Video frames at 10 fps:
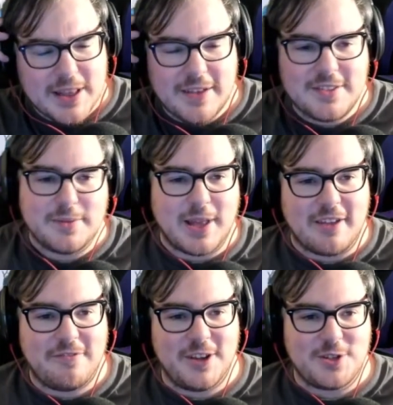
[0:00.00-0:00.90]
love some like
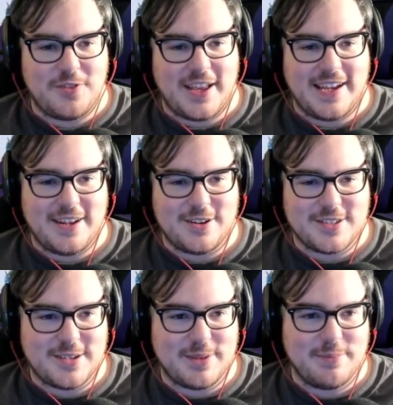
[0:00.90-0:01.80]
fish flying out or
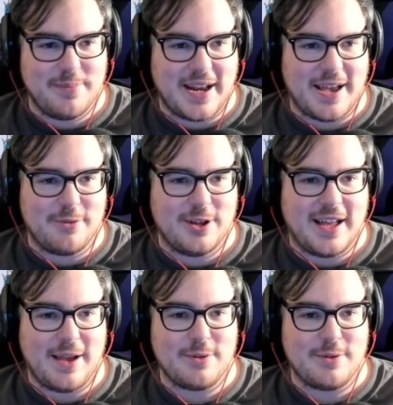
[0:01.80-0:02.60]
something, but I will